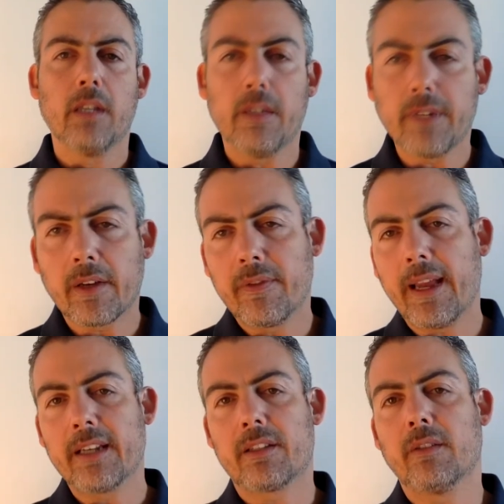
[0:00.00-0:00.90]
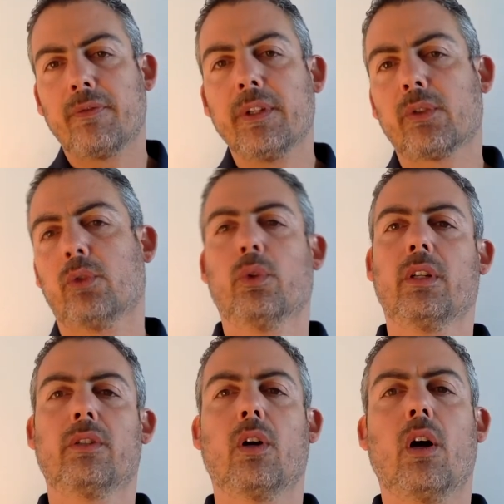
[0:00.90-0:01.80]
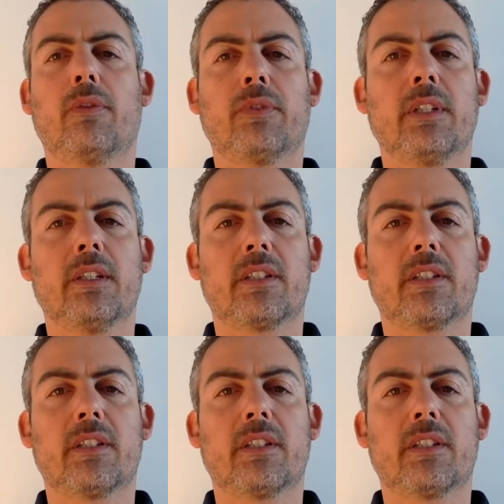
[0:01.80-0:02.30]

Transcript: Even advanced field students often